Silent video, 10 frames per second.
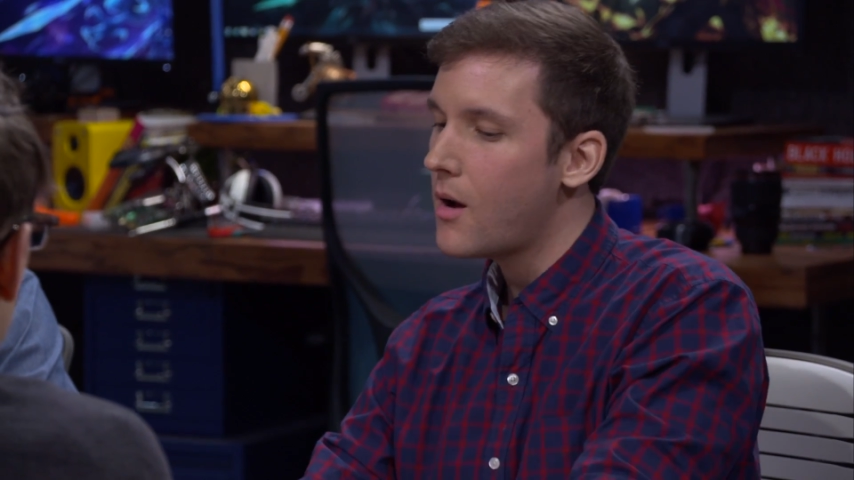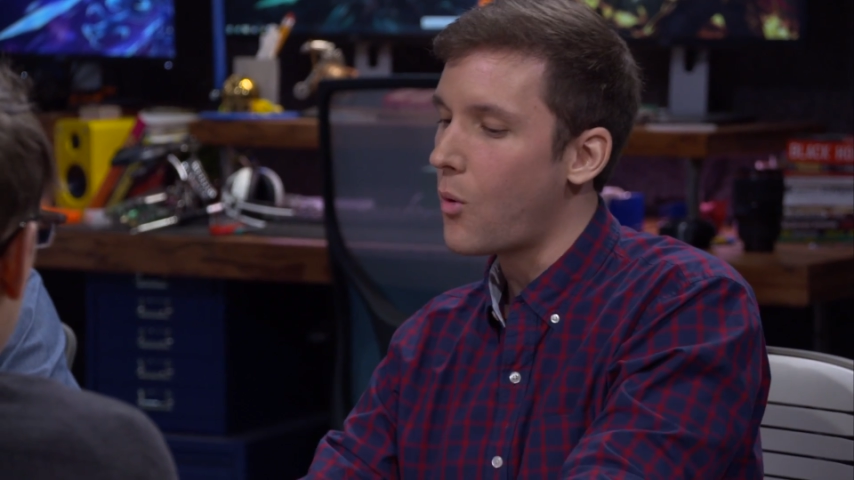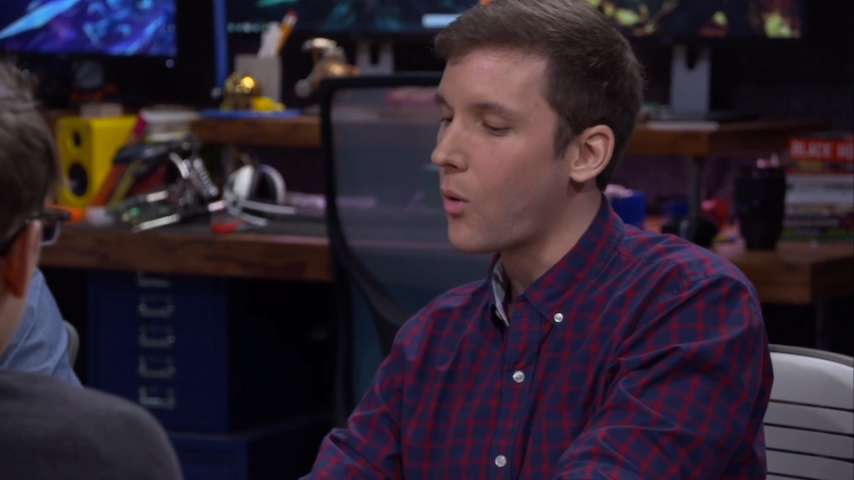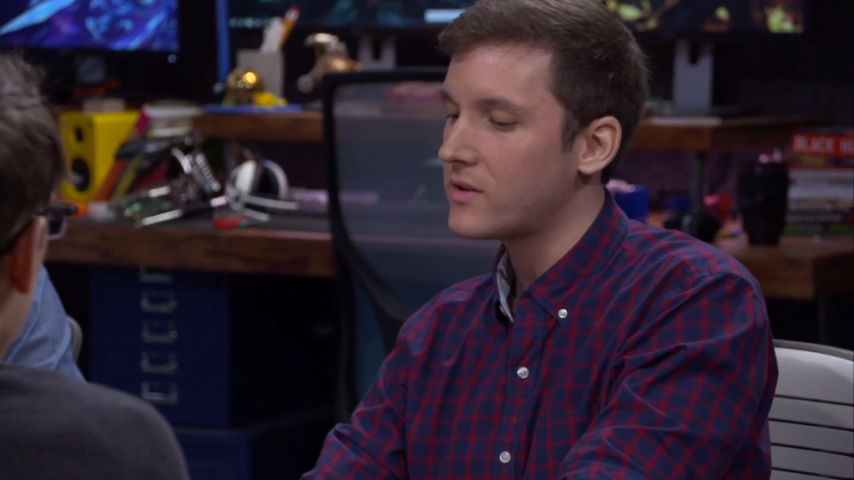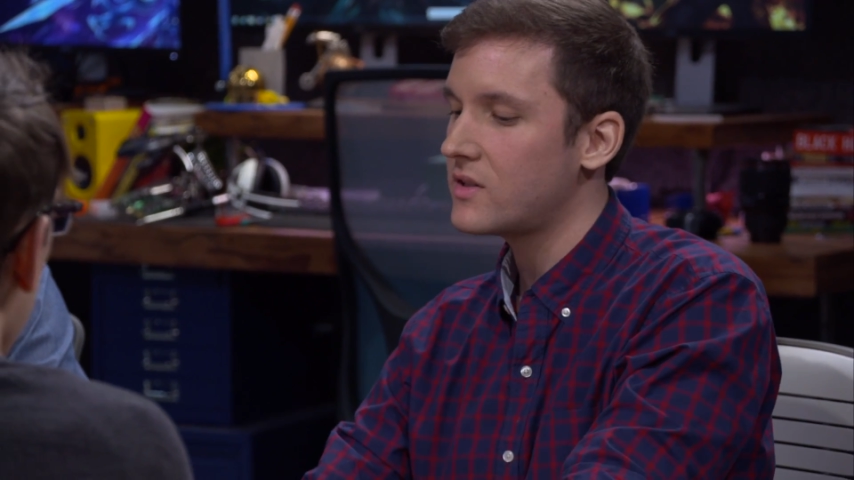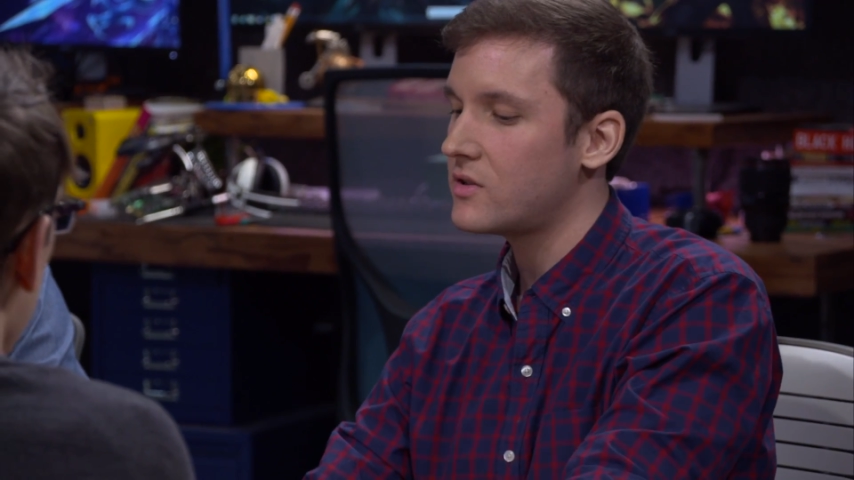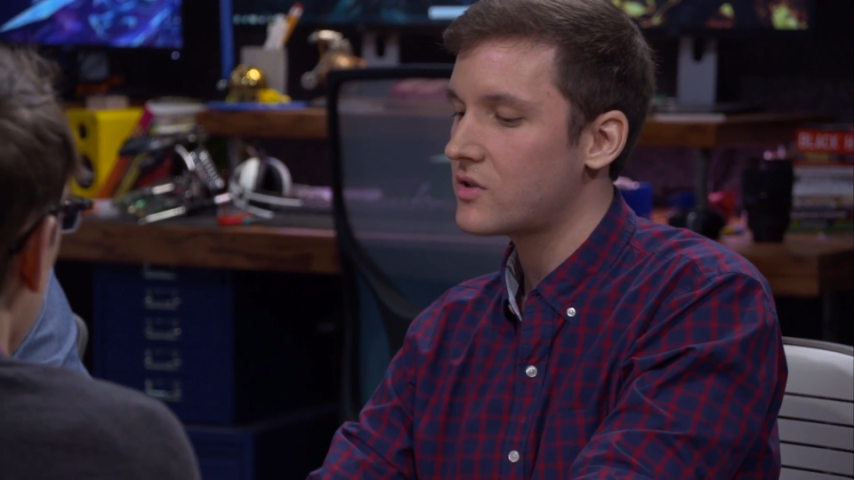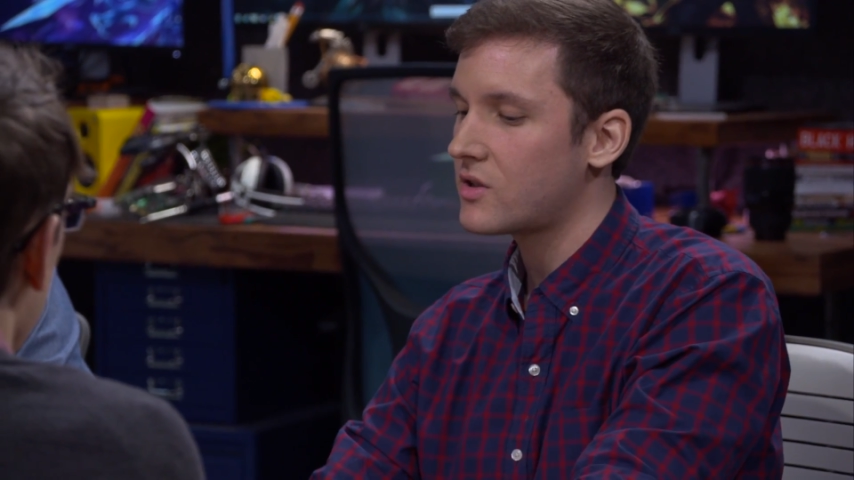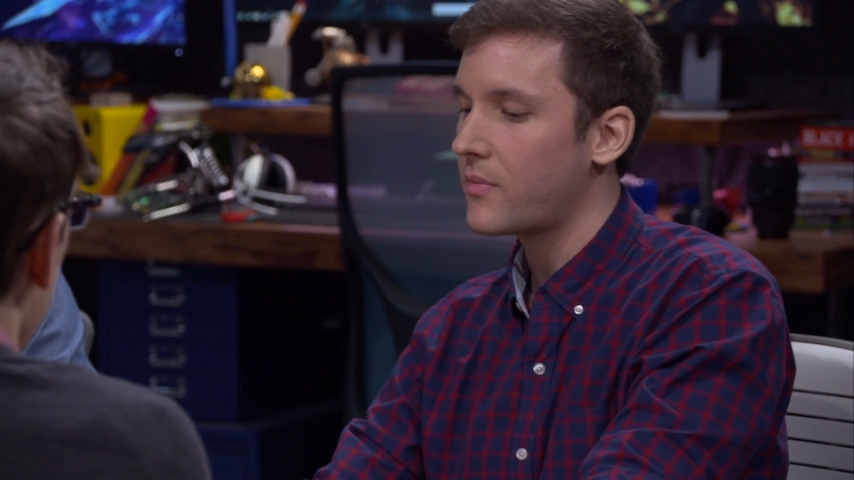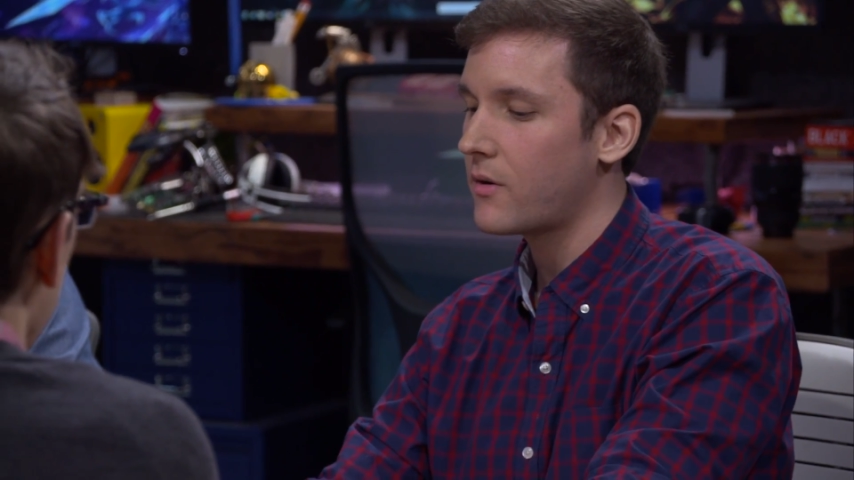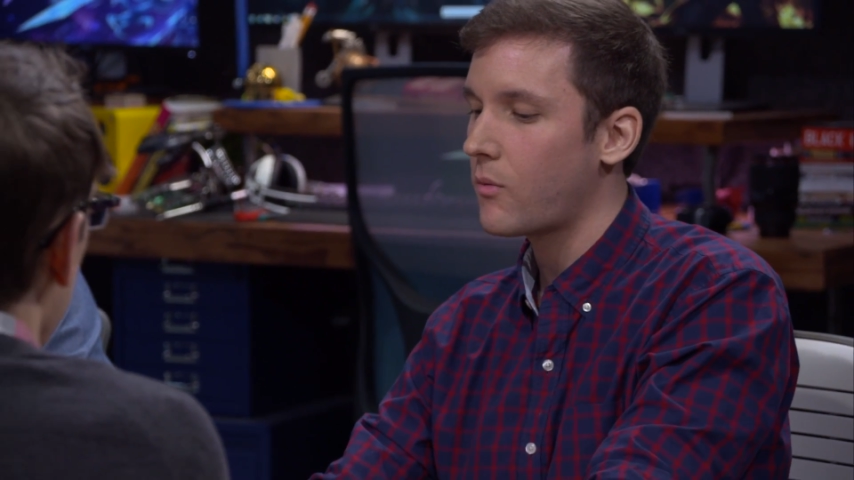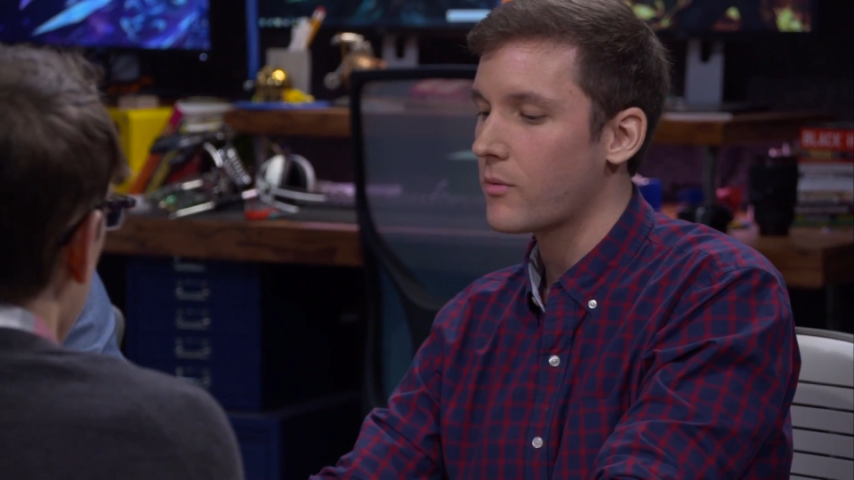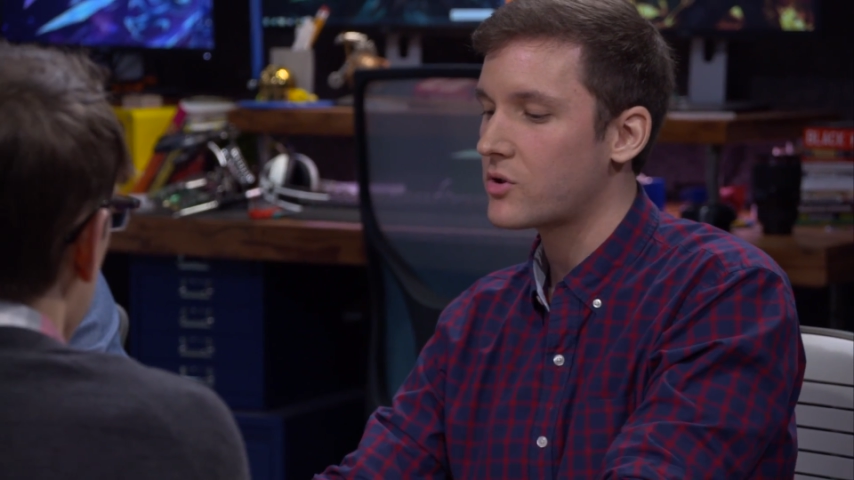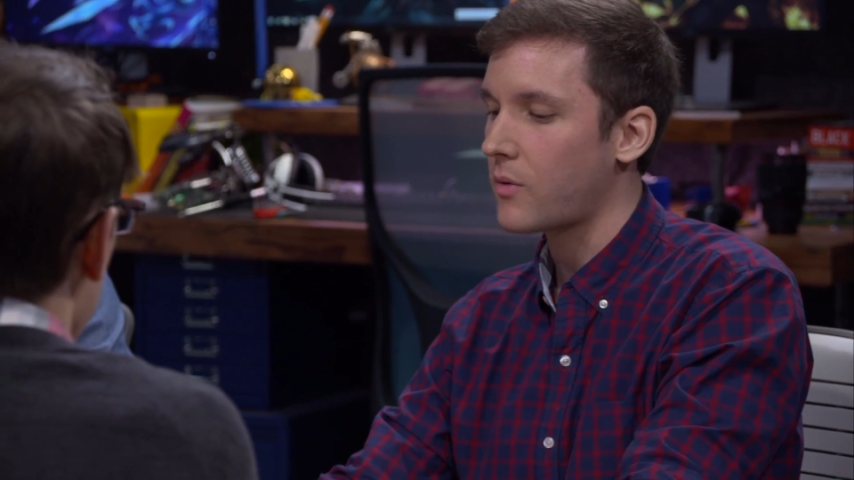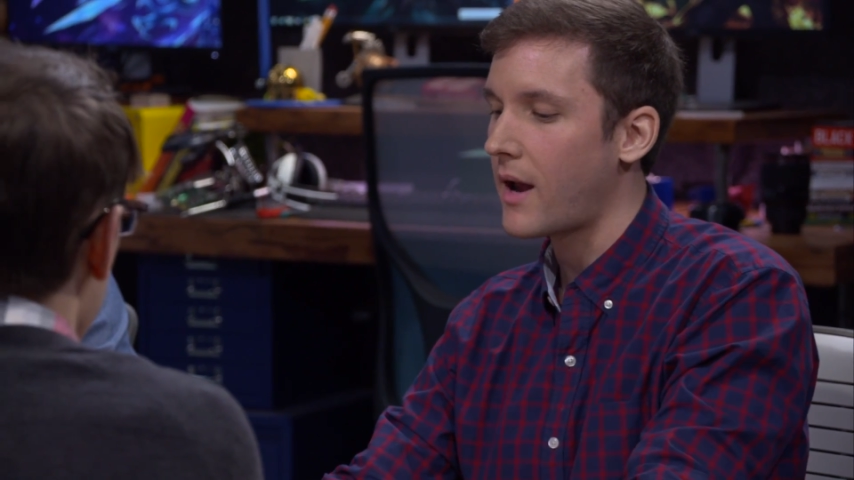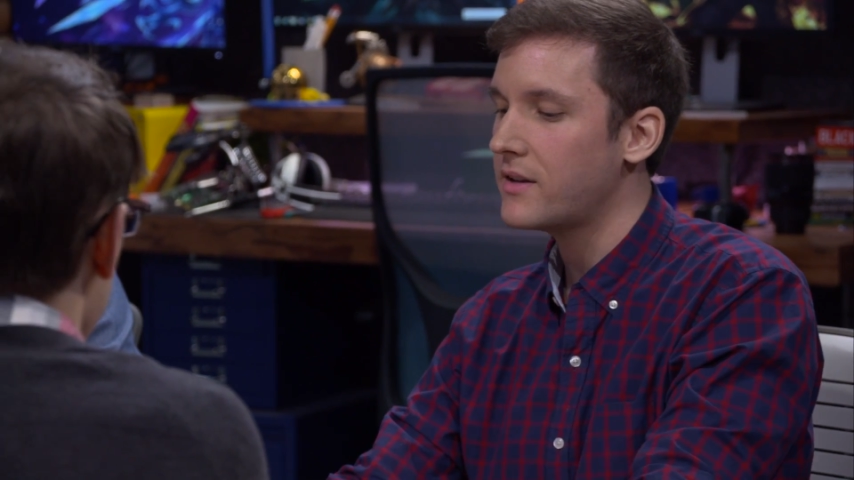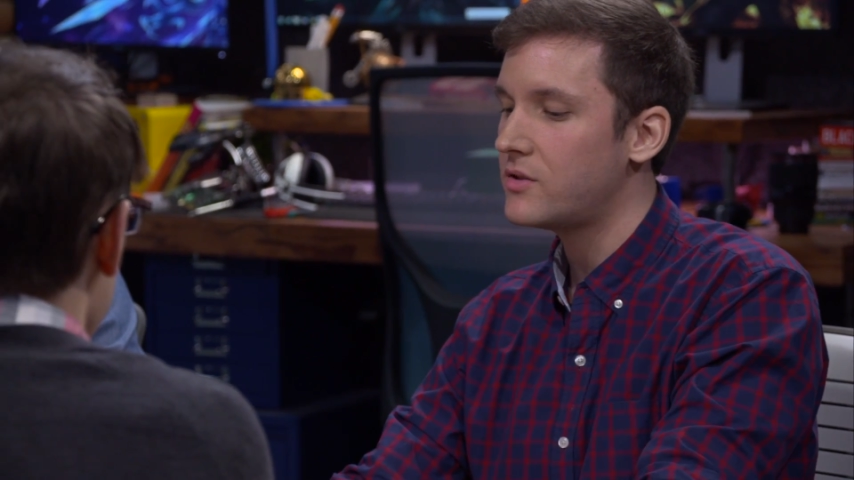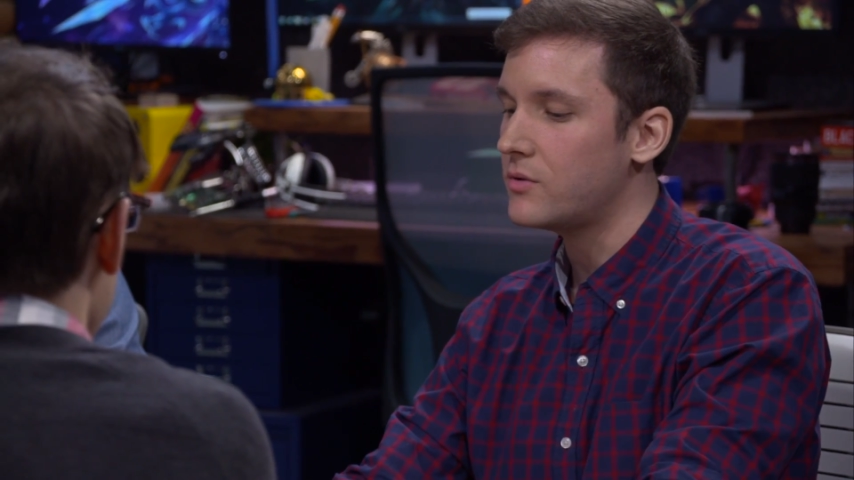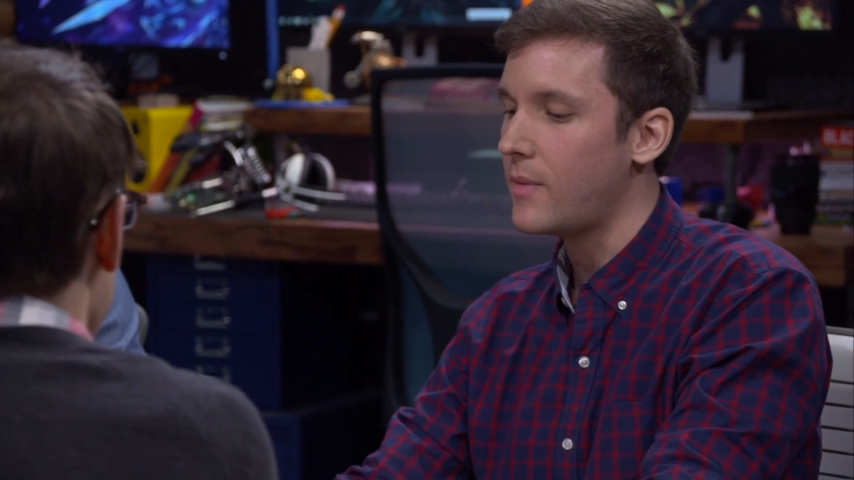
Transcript: Or is it just something where we're trying to